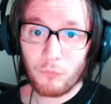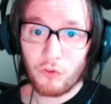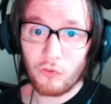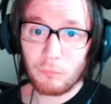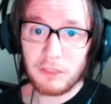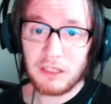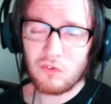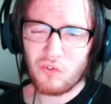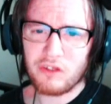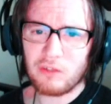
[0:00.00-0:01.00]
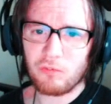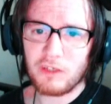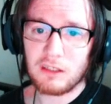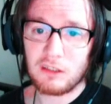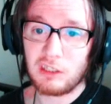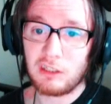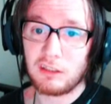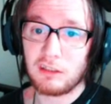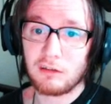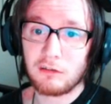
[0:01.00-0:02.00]
so the interesting thing
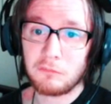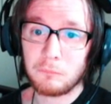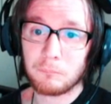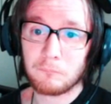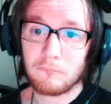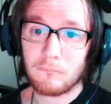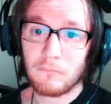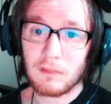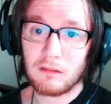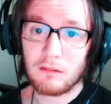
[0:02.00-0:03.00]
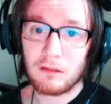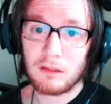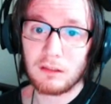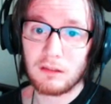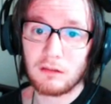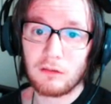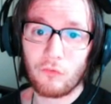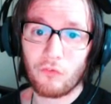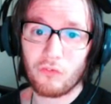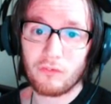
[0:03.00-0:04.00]
here
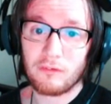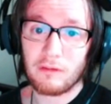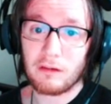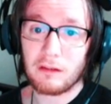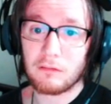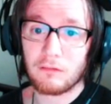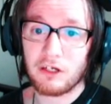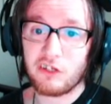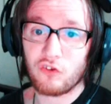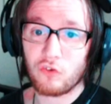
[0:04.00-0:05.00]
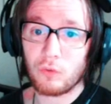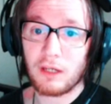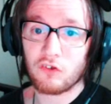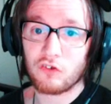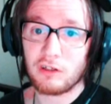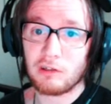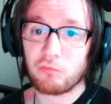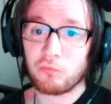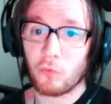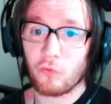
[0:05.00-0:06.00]
is that I do actually have
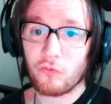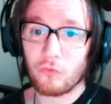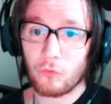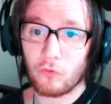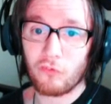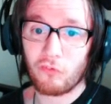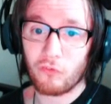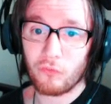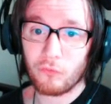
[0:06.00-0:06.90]
4 swords.